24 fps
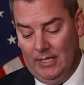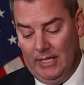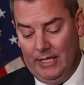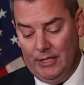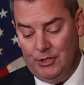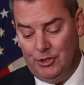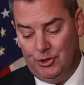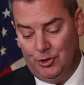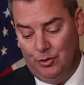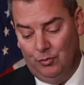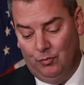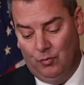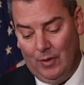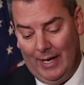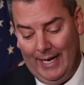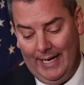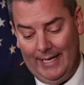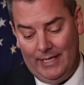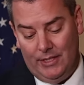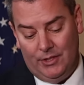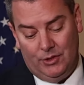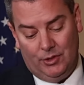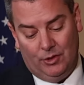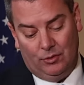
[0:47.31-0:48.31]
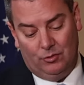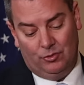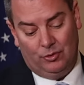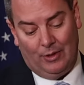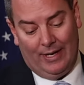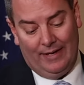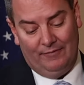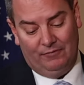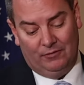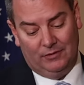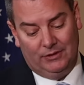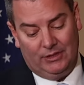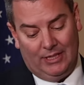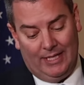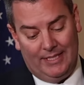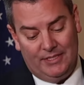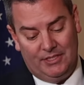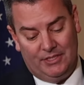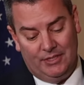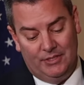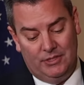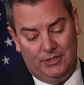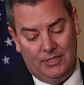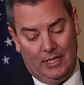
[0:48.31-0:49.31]
is to write your driver's
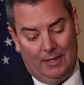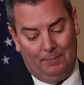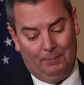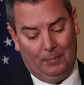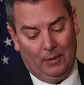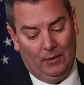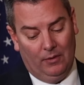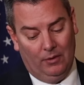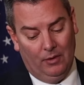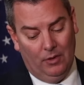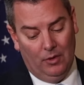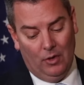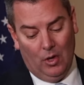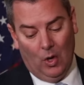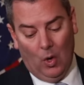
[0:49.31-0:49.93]
license number